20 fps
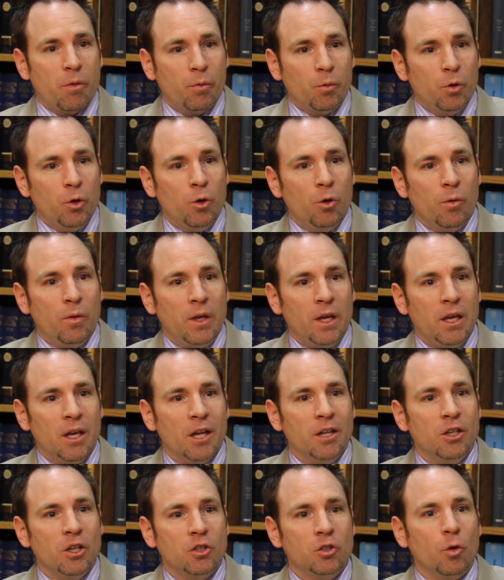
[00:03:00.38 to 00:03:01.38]
through the
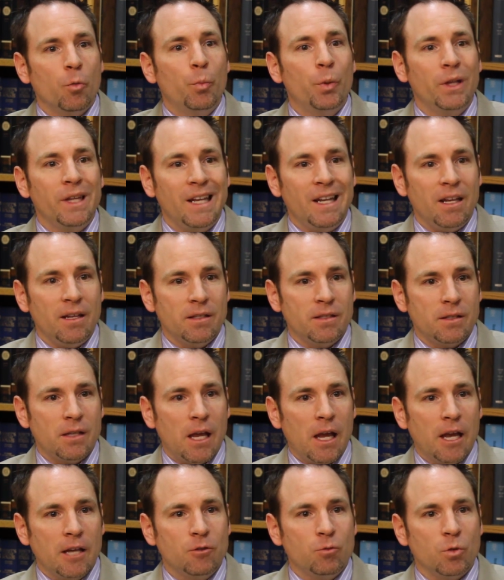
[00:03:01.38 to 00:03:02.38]
initial pleading
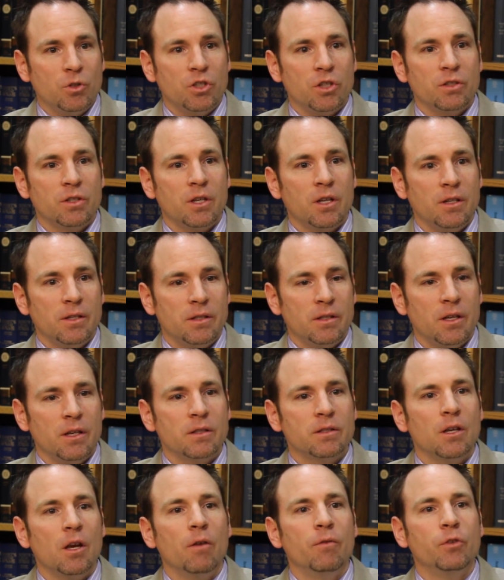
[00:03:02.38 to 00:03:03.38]
stage, which is,
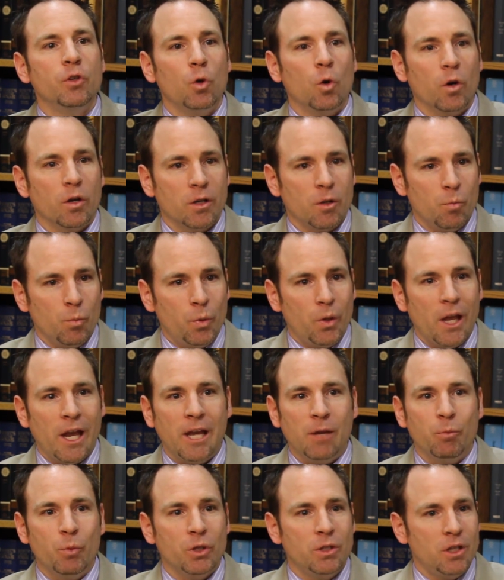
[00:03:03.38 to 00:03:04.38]
consists of your
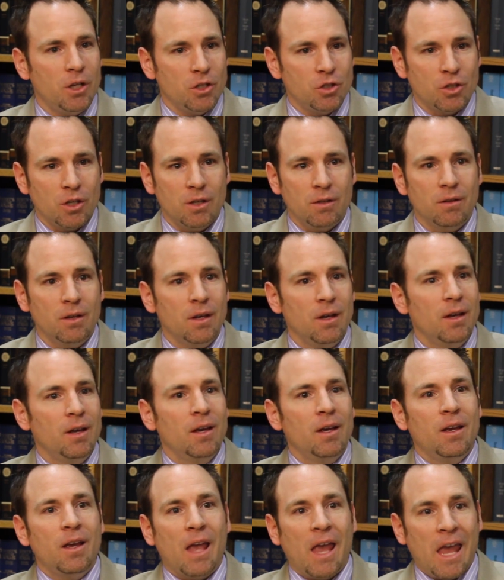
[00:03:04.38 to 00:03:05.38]
complaint, petition,
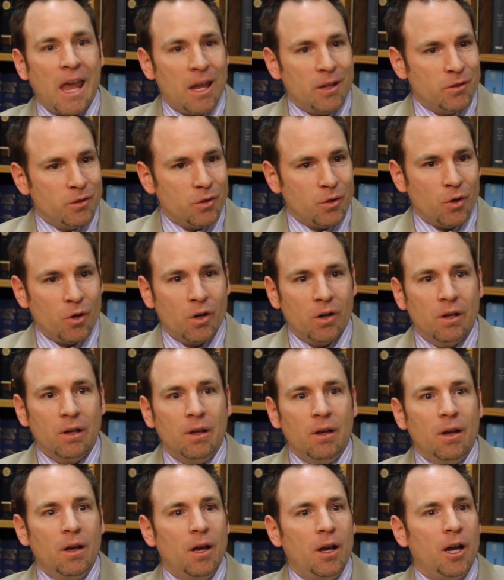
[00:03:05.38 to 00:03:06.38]
answer,
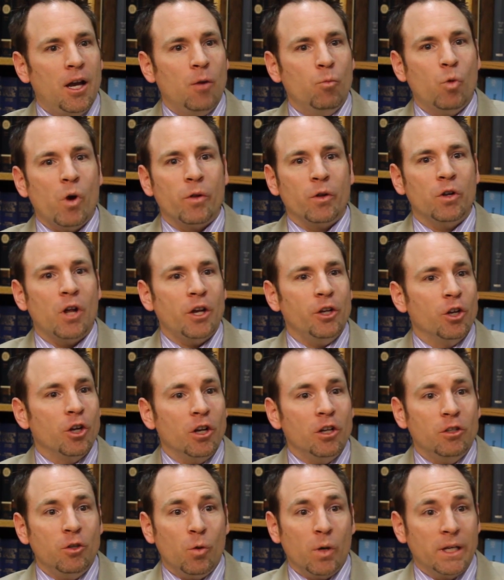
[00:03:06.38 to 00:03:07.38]
um, whether or not you're
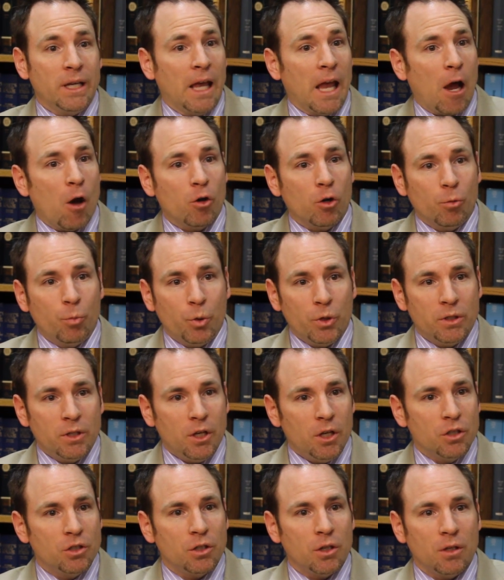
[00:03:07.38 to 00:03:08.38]
going to do a counter
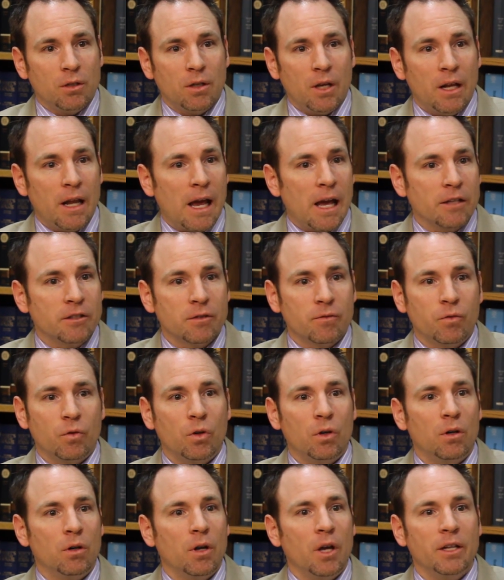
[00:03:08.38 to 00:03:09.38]
petition and ask
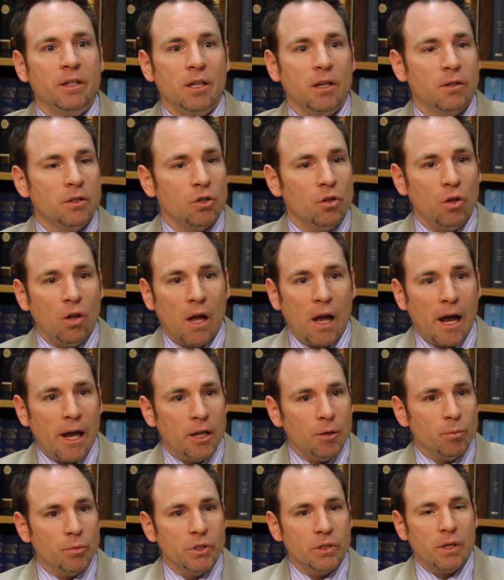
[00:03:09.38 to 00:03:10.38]
for additional
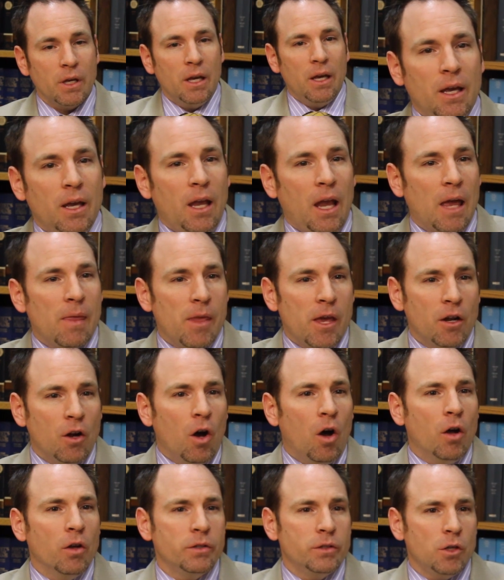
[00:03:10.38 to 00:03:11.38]
items, and then
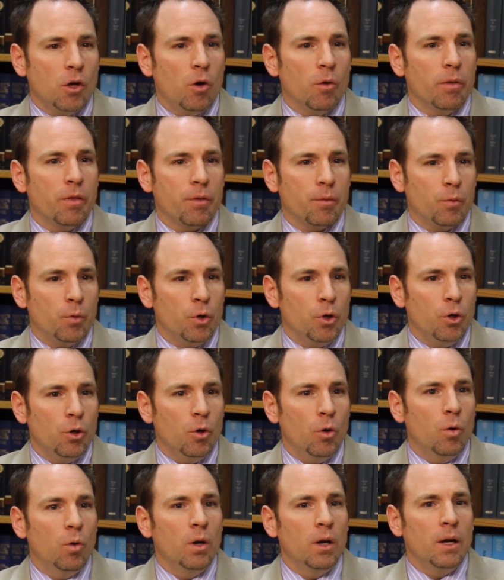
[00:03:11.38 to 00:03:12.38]
also
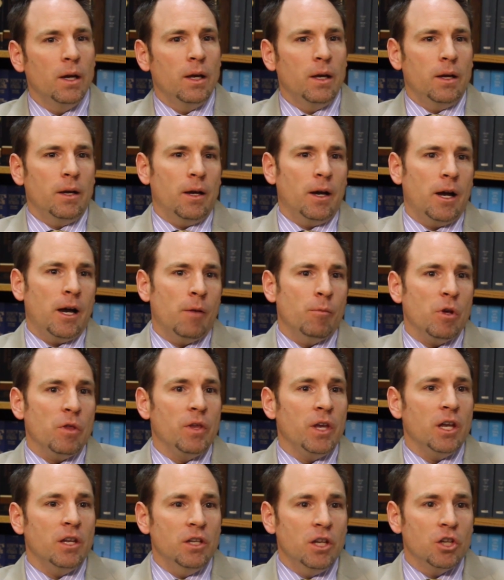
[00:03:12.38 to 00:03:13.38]
through um,
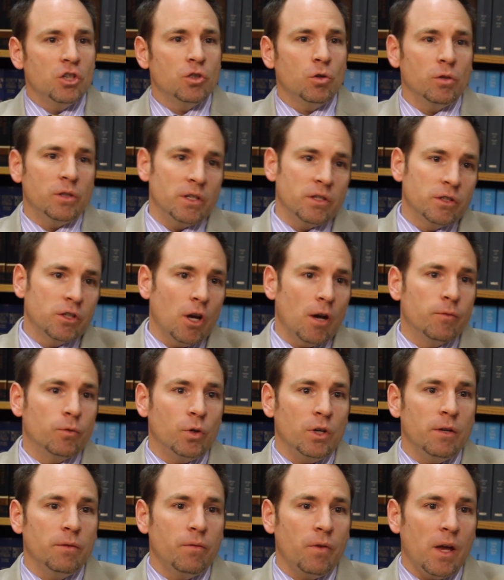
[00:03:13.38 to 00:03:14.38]
the initial
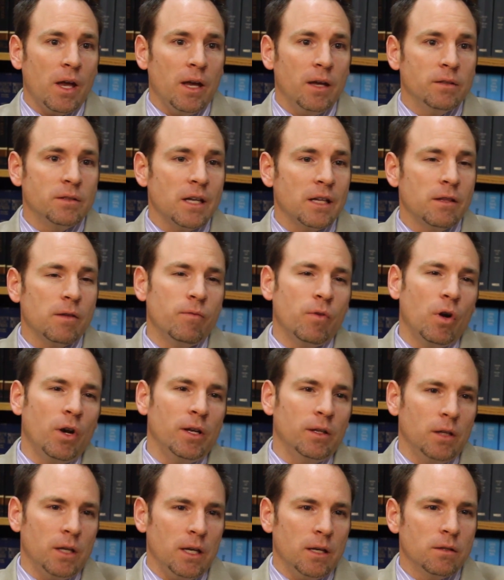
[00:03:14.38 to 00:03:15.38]
discovery phase at the
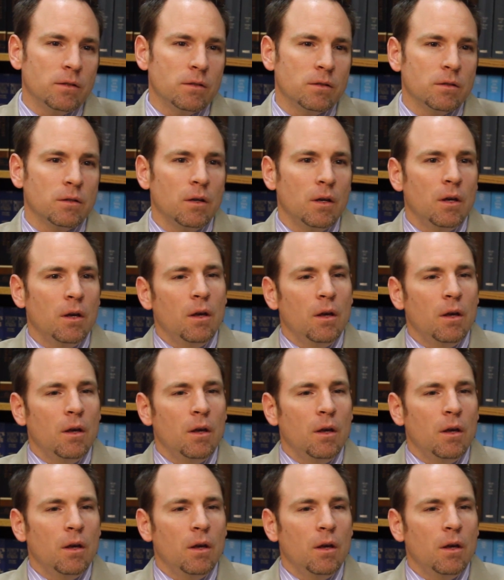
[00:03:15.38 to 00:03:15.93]
very least.